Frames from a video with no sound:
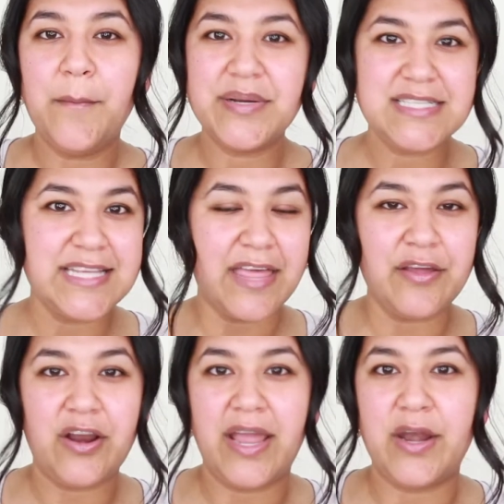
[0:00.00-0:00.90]
put
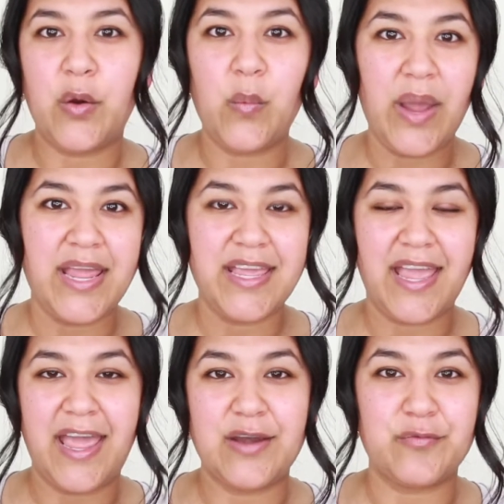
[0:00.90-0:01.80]
together and
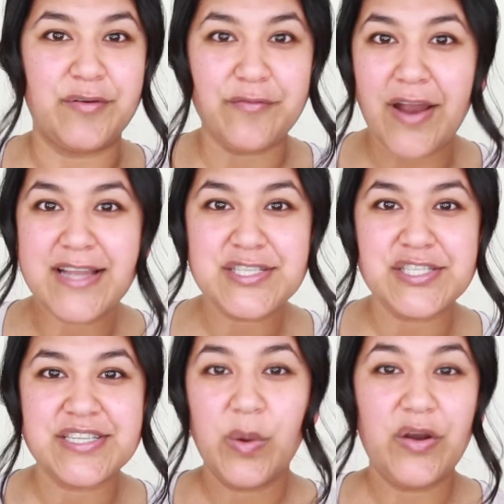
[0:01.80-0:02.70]
awake and
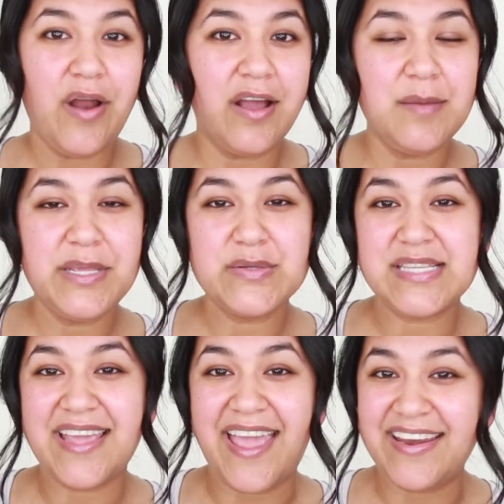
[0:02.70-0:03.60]
refreshed. We are not gonna be
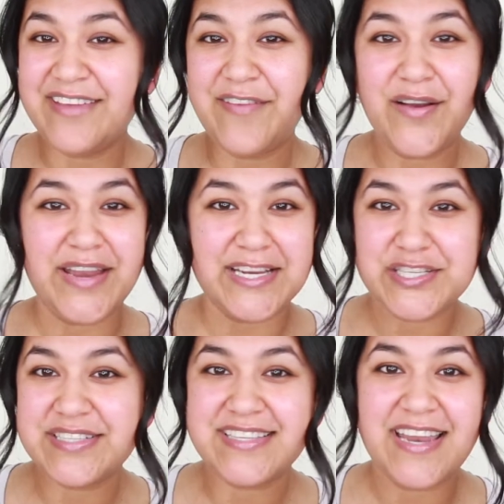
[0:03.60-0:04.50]
using any
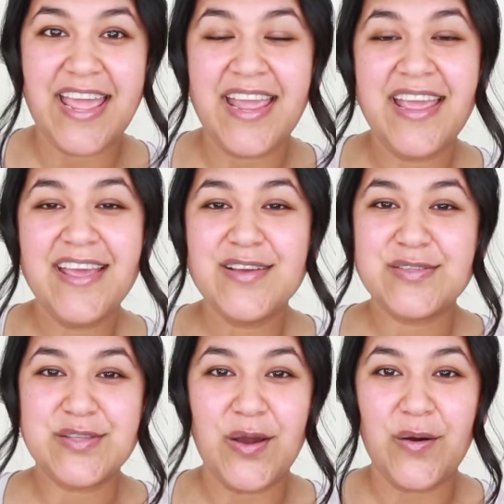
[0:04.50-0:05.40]
foundation today,
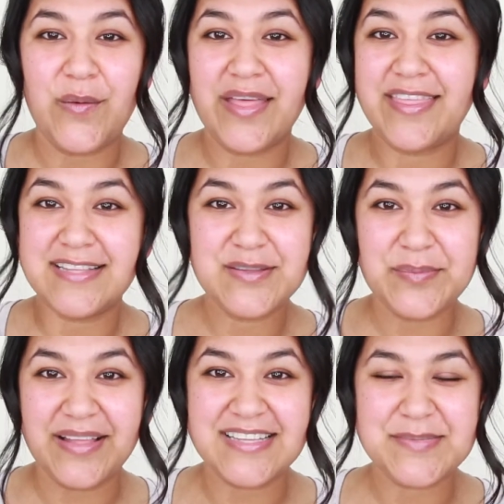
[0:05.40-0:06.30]
so that's a
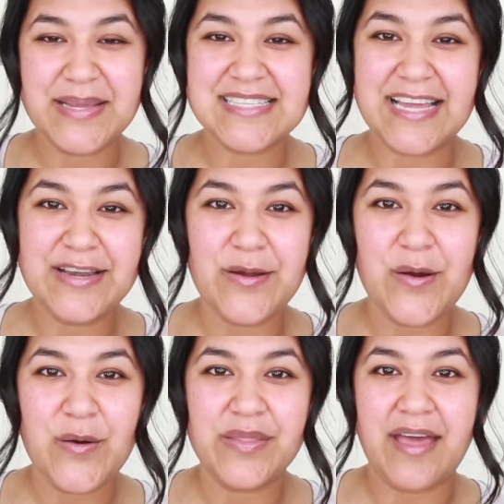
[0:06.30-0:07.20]
plus because I
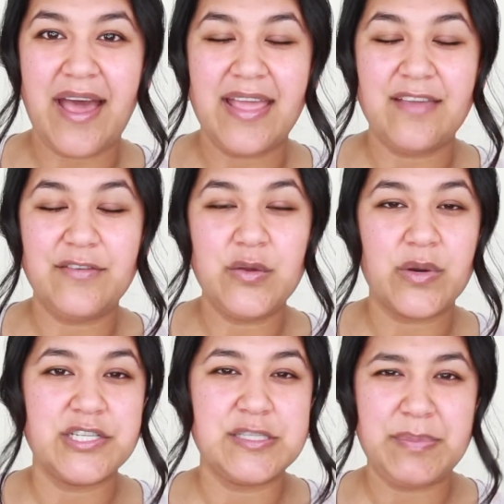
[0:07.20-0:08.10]
know that if you
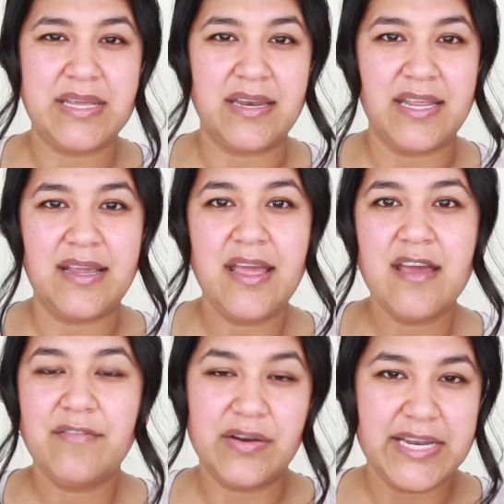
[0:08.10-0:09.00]
are just beginning,
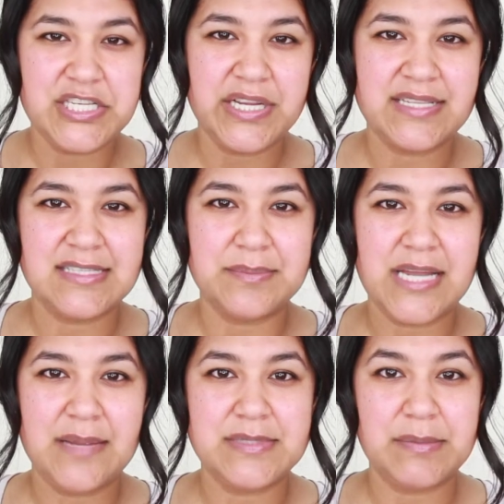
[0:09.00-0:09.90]
foundation can
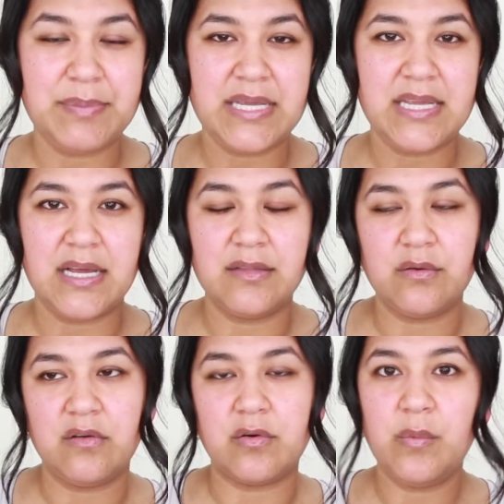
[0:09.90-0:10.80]
sometimes be a
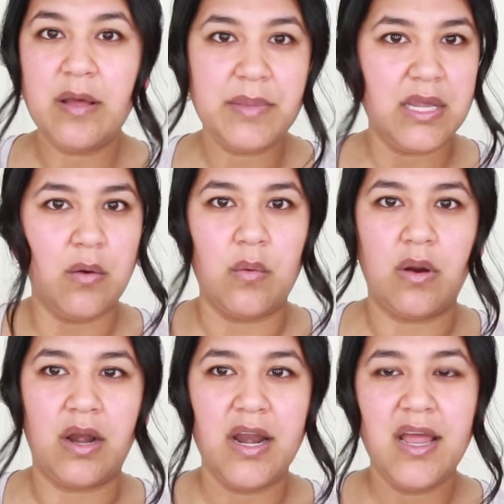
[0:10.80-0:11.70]
little overwhelming
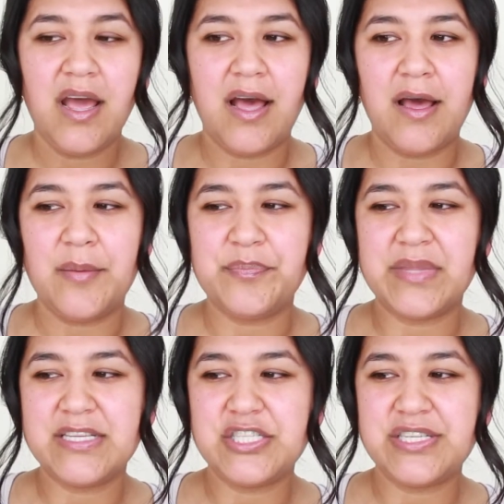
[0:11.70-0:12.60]
or um,
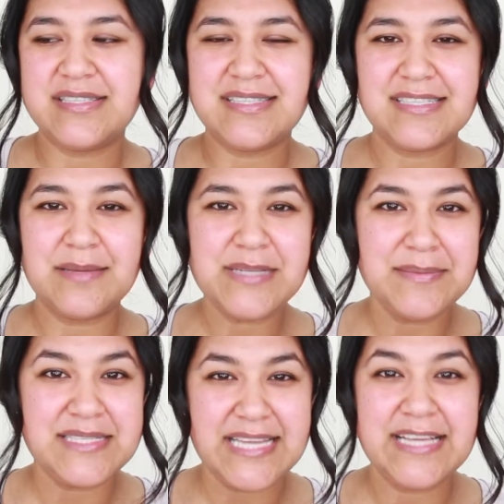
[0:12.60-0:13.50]
it's just,
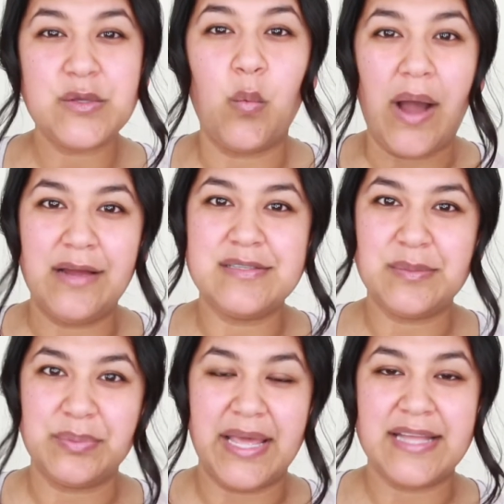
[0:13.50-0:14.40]
sometimes it takes a while
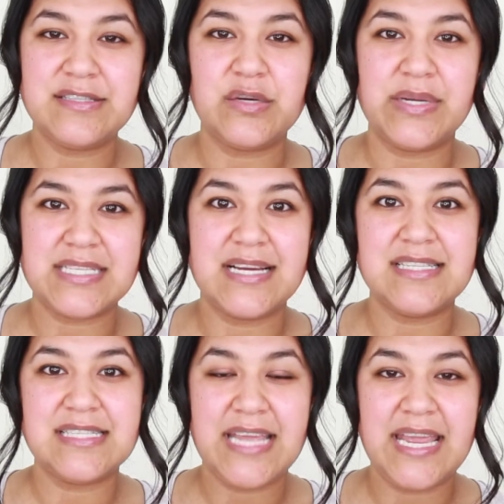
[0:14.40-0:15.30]
to blend, so it
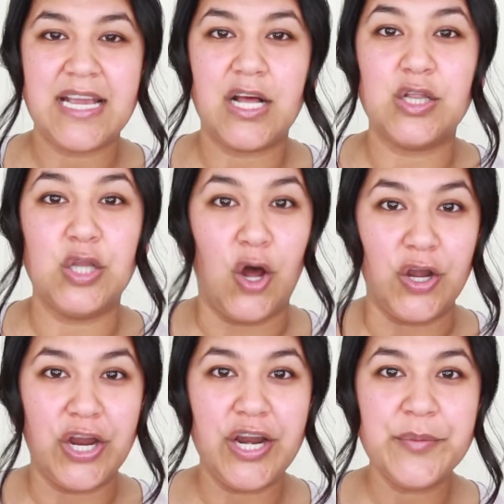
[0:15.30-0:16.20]
does take
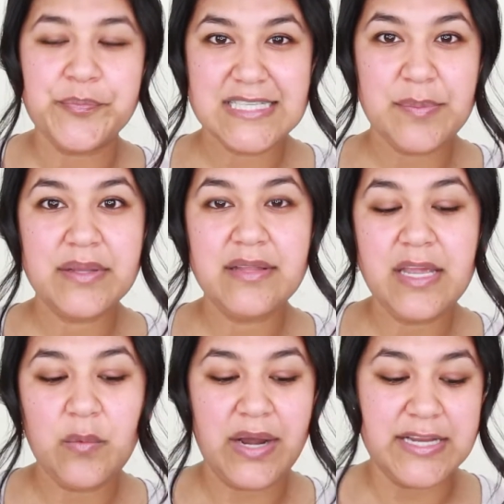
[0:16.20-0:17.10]
longer.
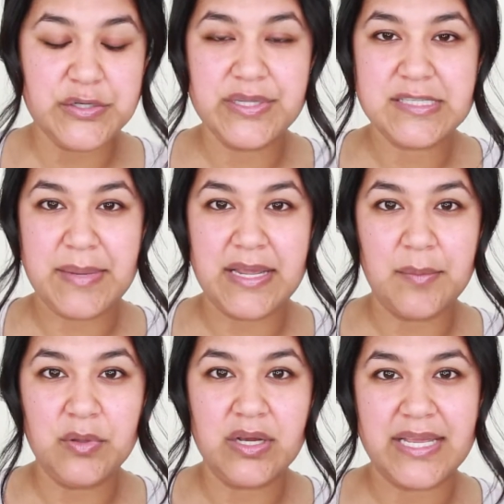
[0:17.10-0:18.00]
Typically, when I do this
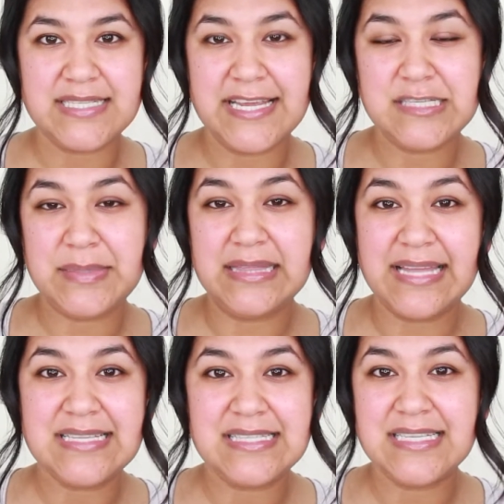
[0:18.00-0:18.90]
makeup look, it takes me
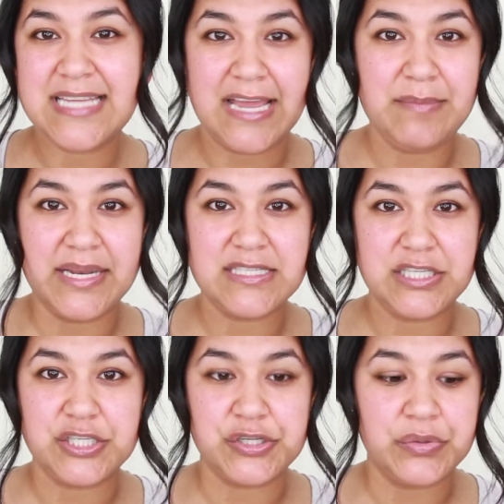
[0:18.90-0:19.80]
less than 10 minutes
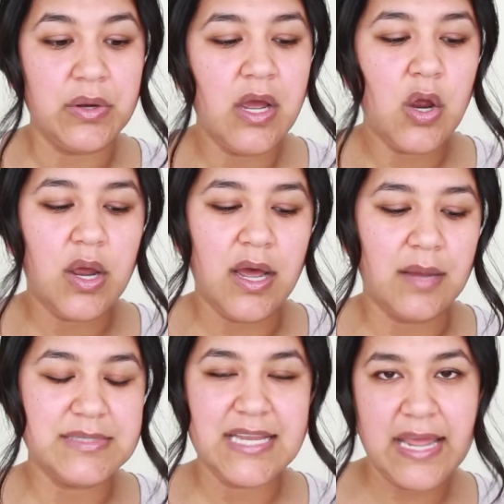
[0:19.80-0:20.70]
to do.
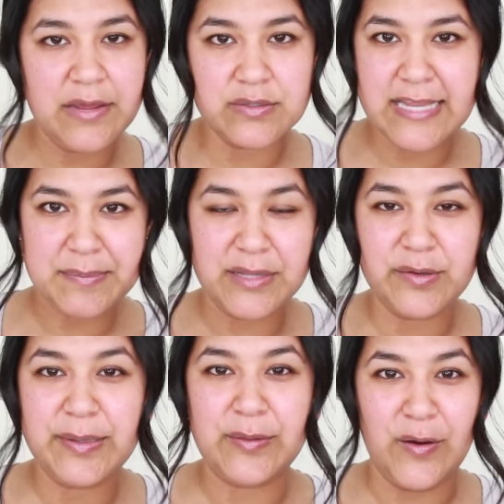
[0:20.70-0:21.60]
Um, today, it'll take me a
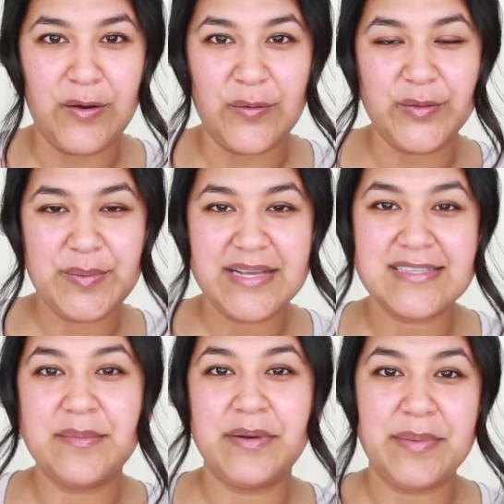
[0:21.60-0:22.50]
little bit longer only because
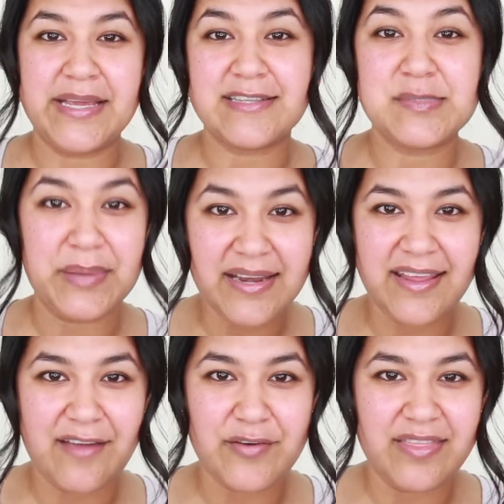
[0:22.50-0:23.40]
I'm gonna be
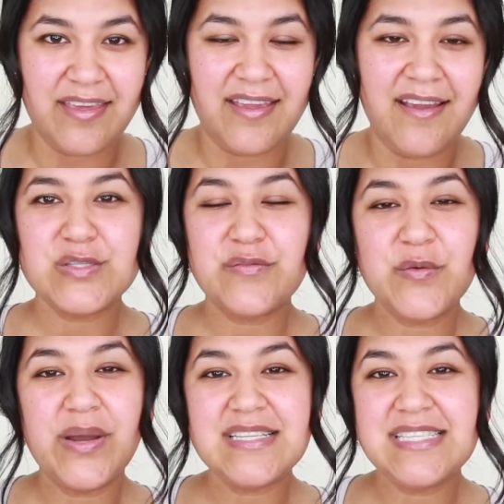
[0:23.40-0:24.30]
explaining everything. So if
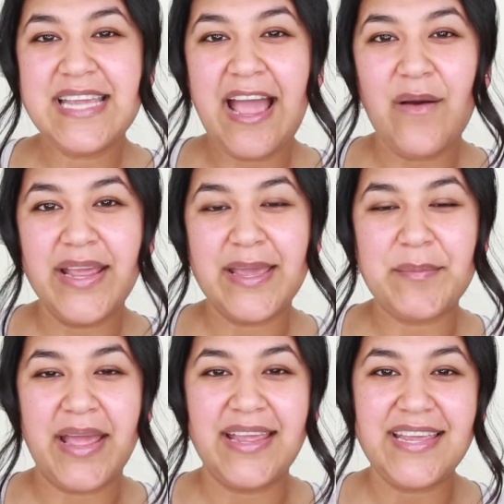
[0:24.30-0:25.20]
you wanna see how I get
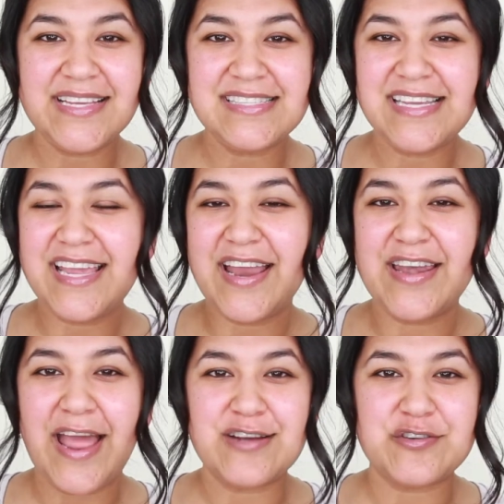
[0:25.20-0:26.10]
my easy,
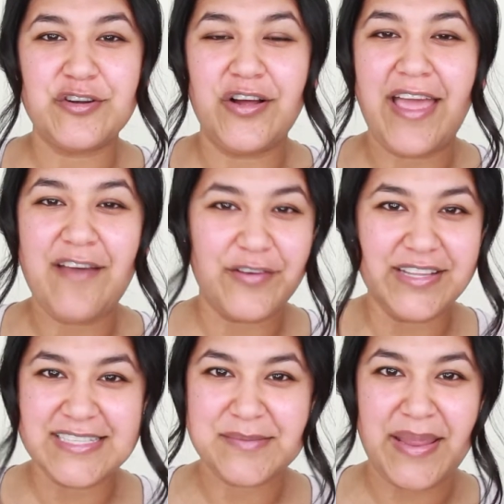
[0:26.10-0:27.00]
natural,
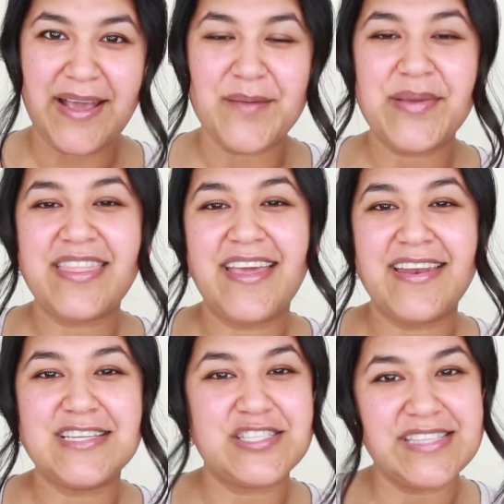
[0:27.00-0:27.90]
effortless makeup,
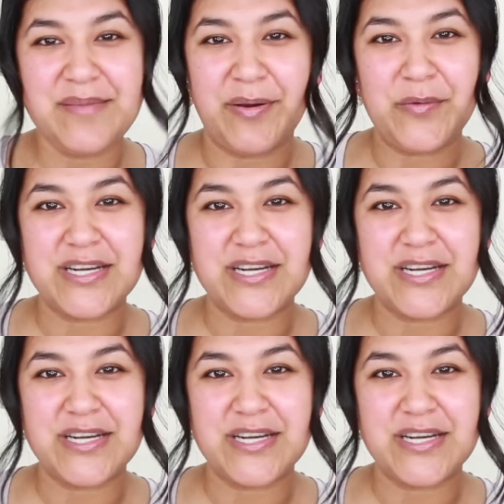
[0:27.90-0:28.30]
then just keep on